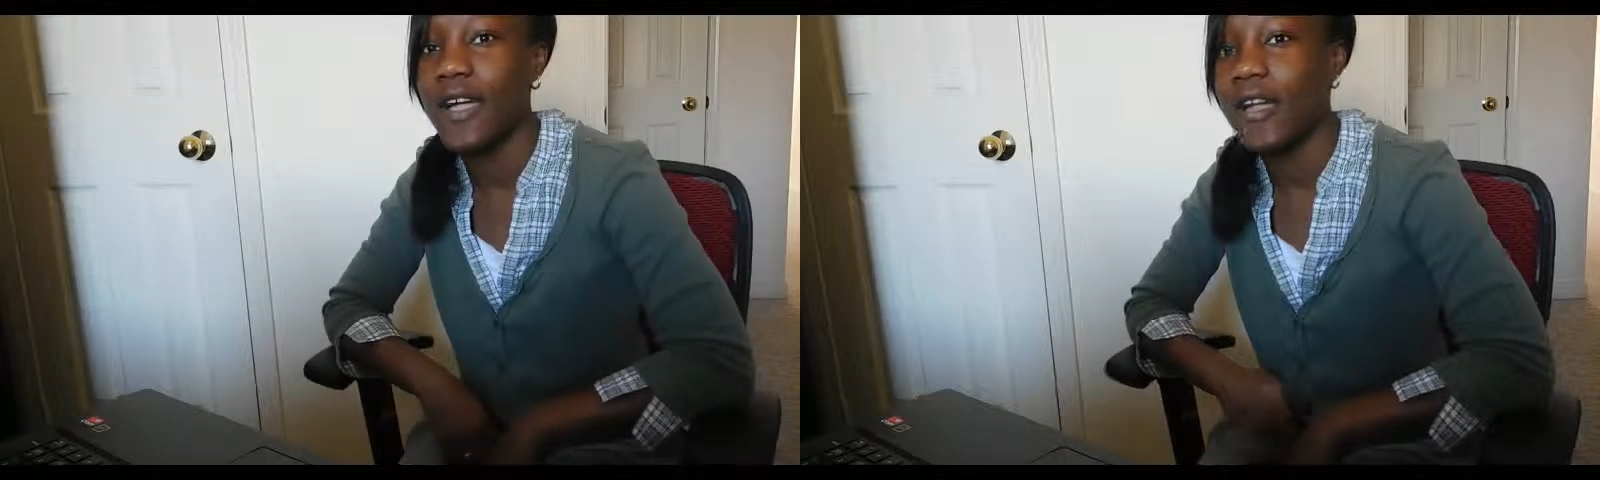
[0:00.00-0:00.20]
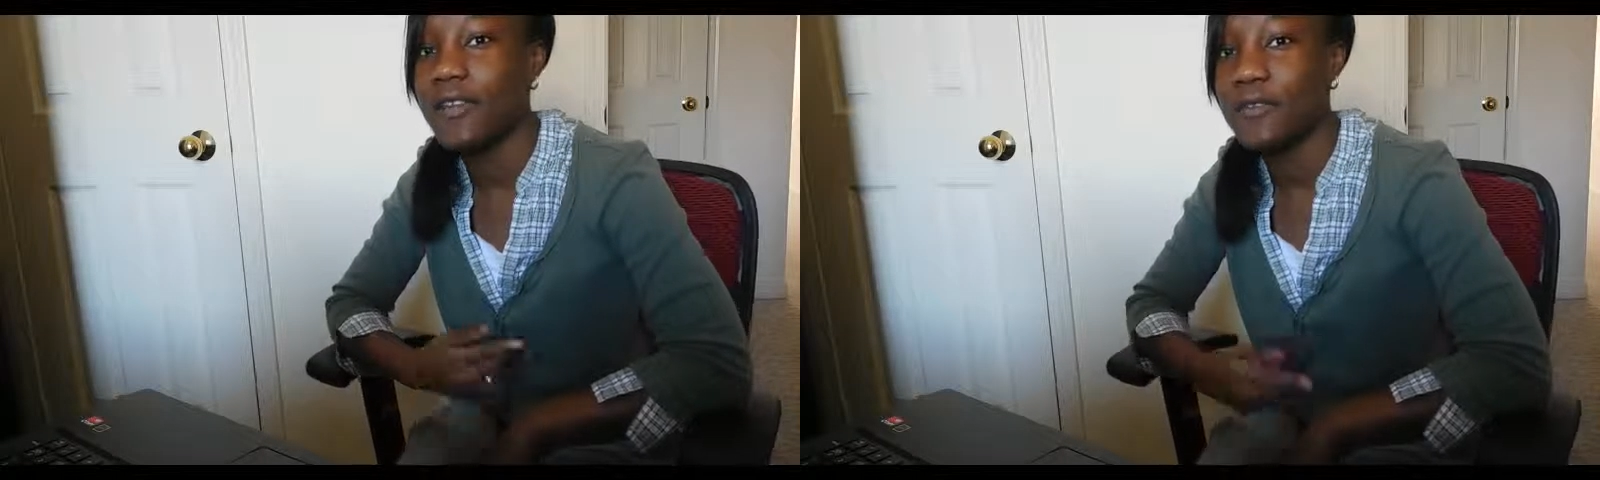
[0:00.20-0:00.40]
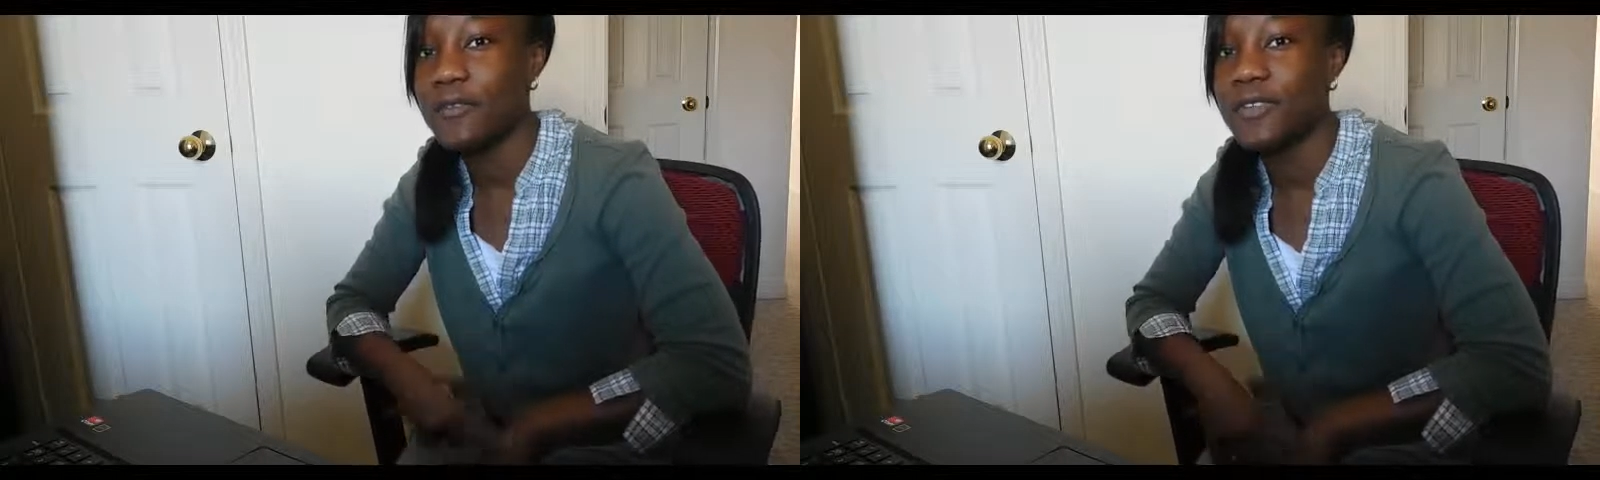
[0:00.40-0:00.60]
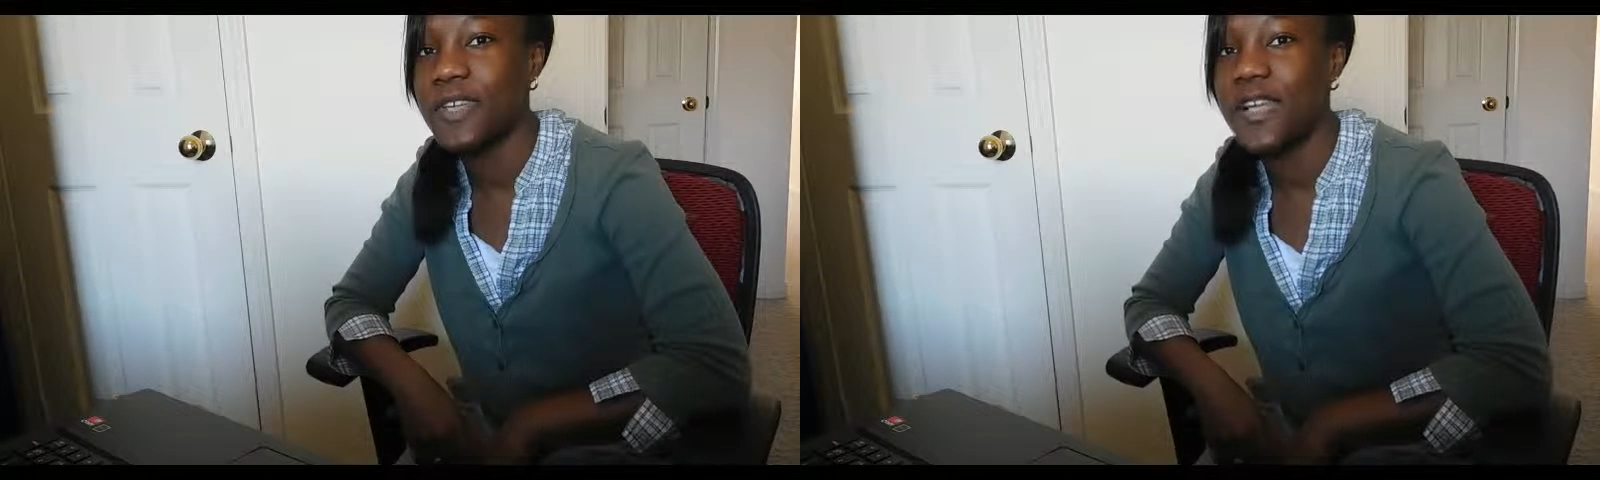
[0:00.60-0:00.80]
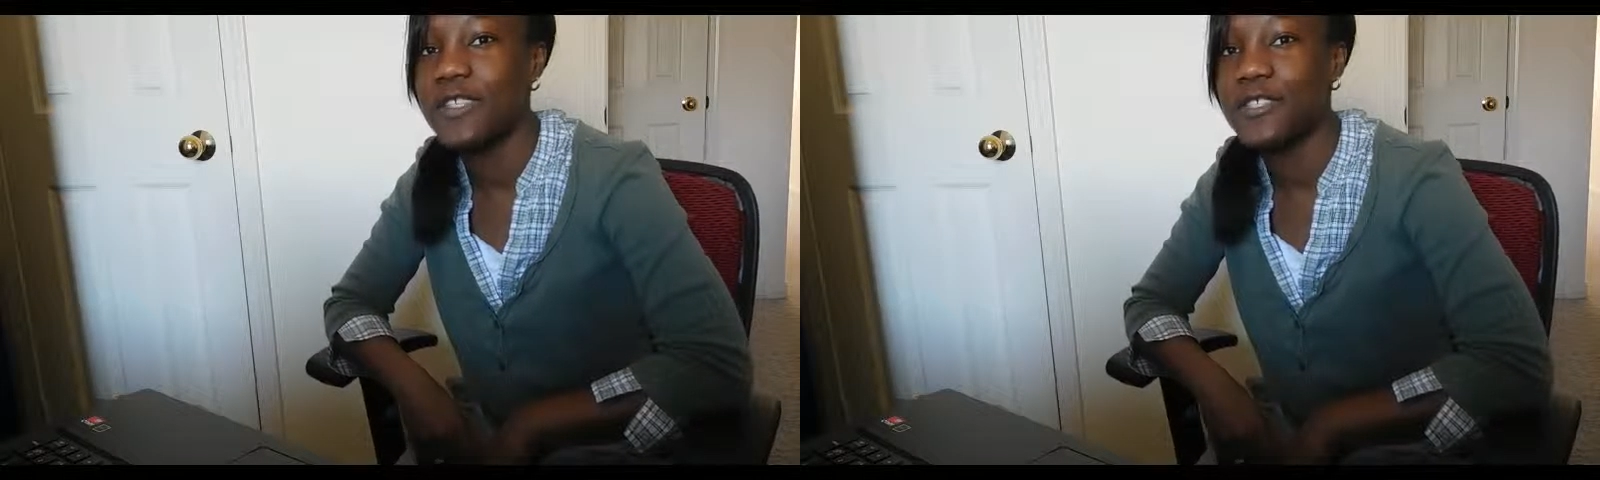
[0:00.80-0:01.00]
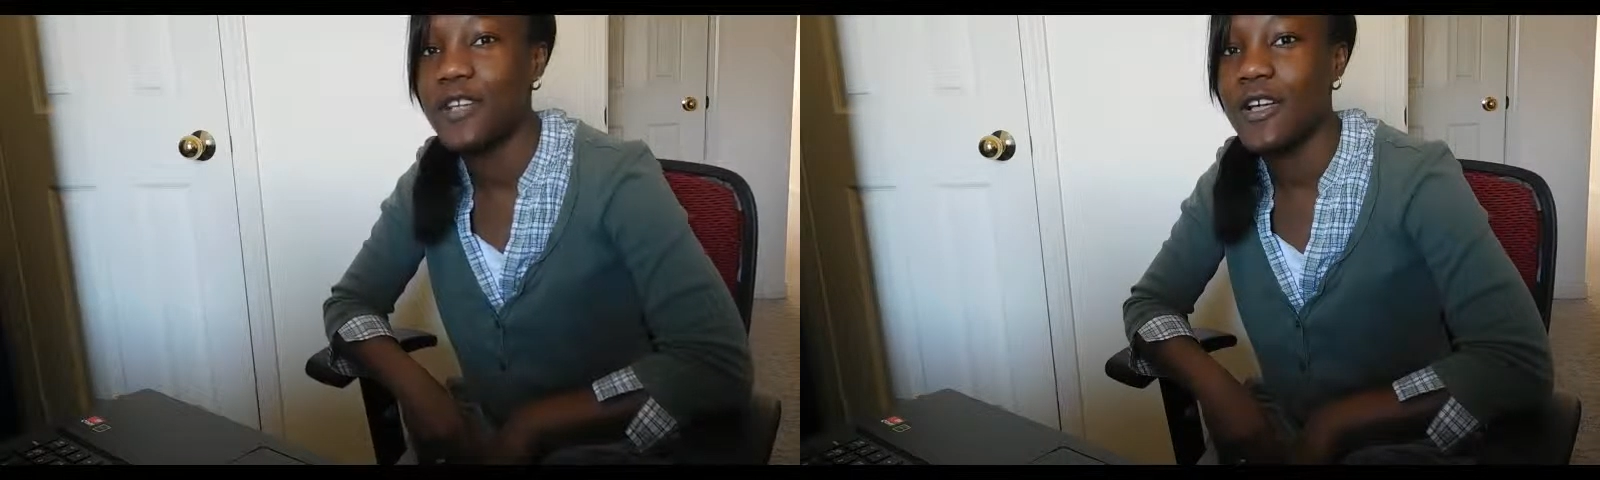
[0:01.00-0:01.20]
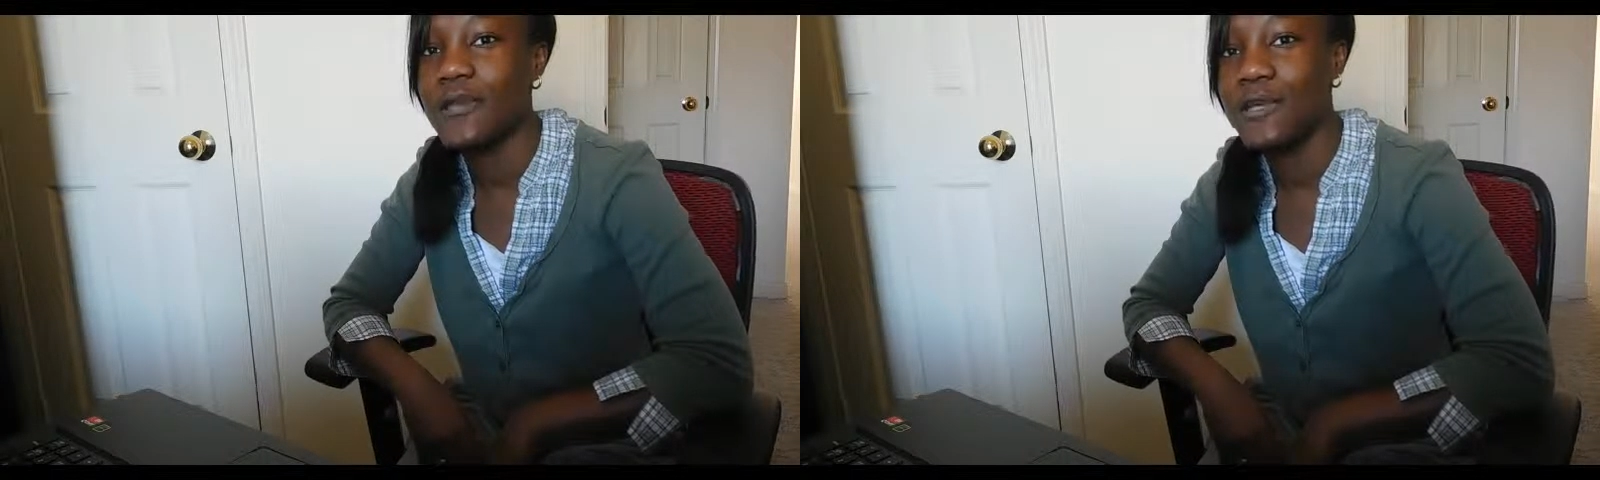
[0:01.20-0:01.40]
I don't know if you guys saw